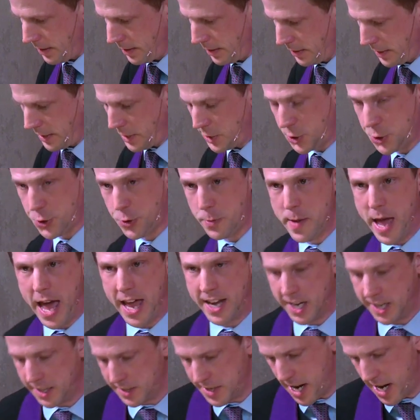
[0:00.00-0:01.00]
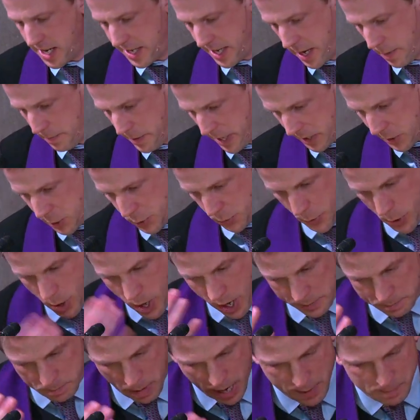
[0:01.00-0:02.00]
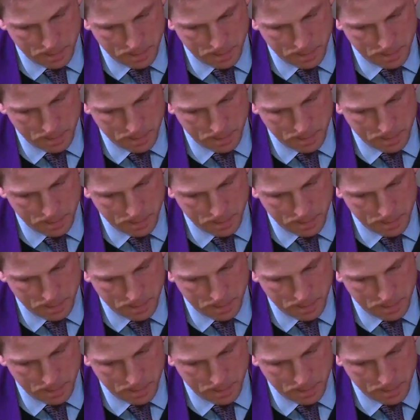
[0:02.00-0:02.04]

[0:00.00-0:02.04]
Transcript: These dramatic dynamics were on my